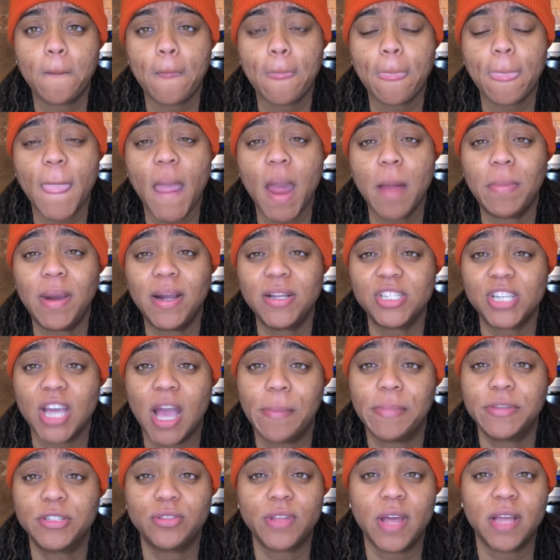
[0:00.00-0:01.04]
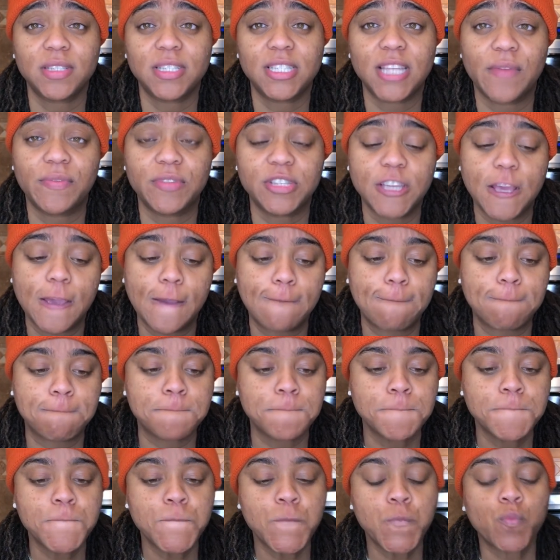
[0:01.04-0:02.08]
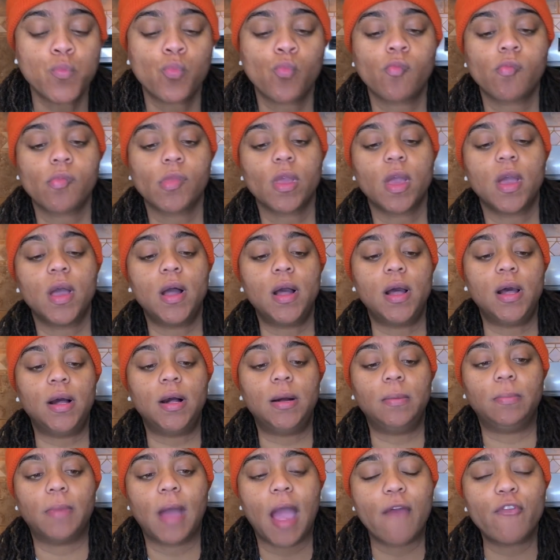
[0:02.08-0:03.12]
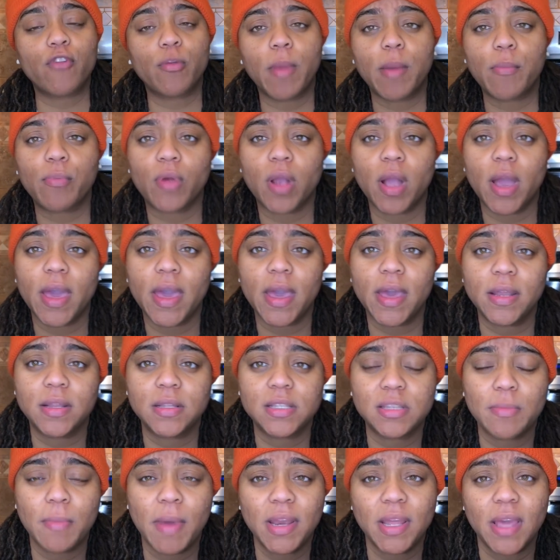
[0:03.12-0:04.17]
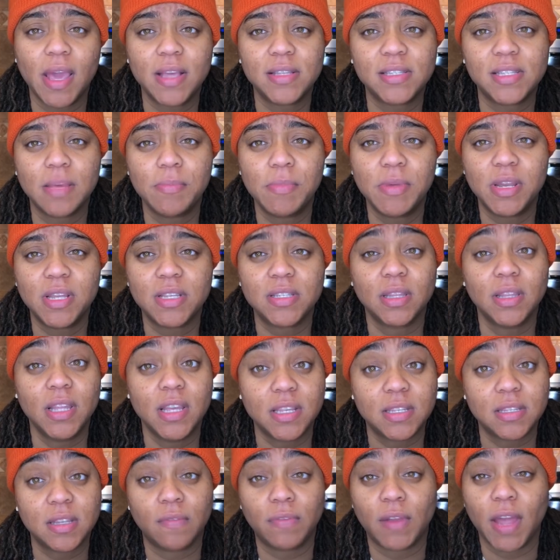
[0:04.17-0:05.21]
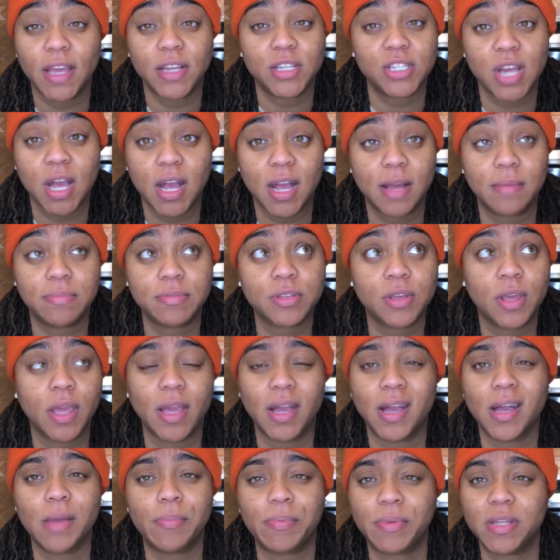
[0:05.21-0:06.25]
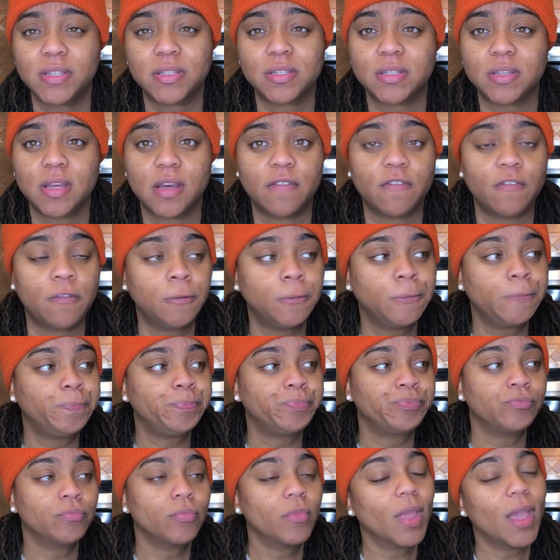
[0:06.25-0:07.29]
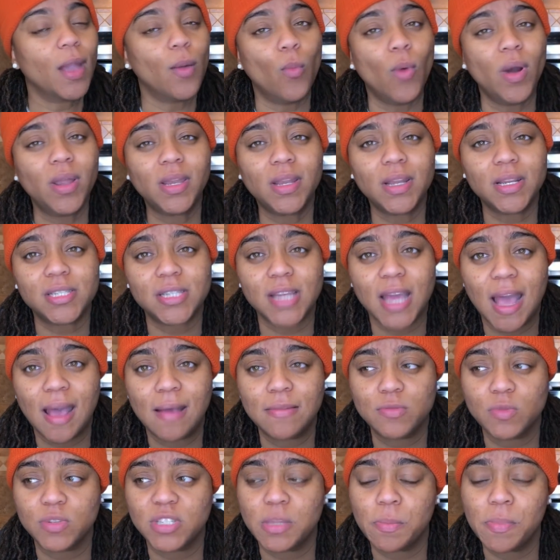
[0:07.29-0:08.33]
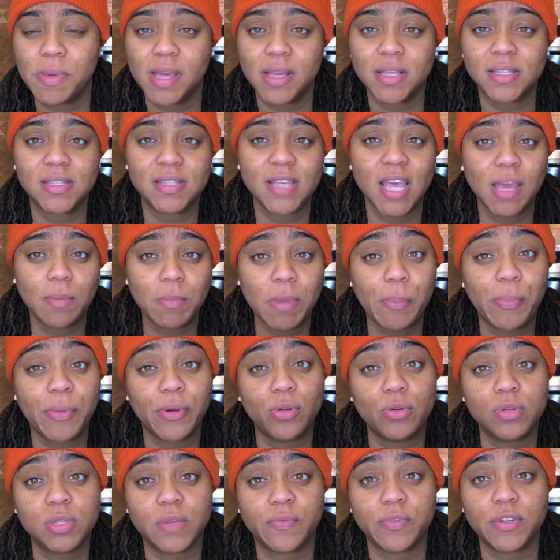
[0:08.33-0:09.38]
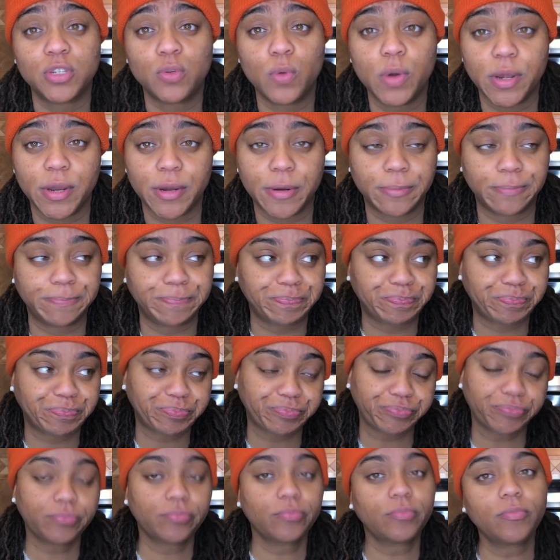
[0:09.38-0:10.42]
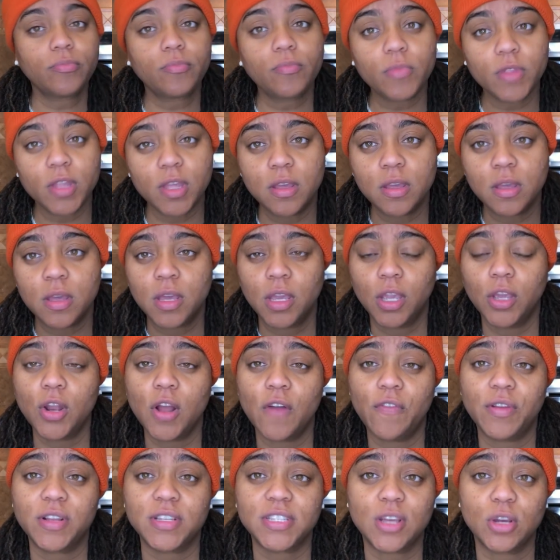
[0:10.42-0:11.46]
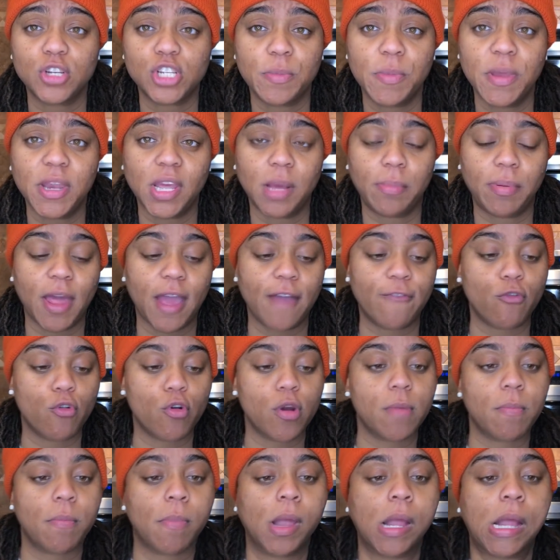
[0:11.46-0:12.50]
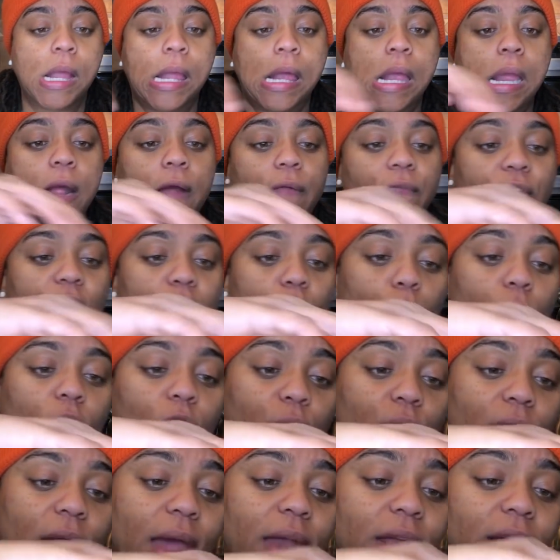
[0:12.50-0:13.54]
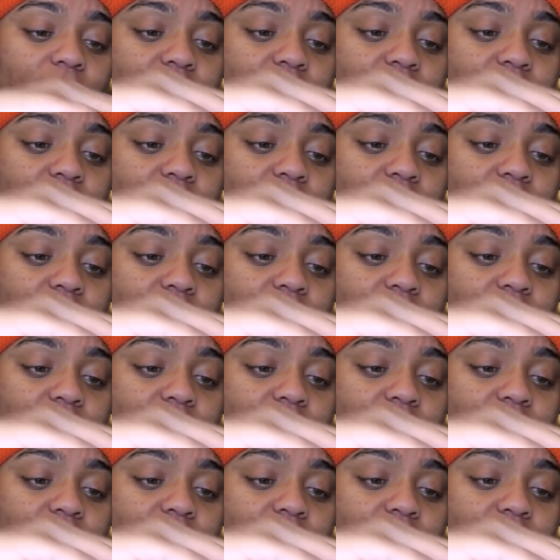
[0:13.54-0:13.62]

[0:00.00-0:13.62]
at my job in 2017, I remember somebody had sent me this list of like jobs and companies and stuff. And one of the jobs was to be a segment producer for Twitter, you know, for the social media platform. They were creating a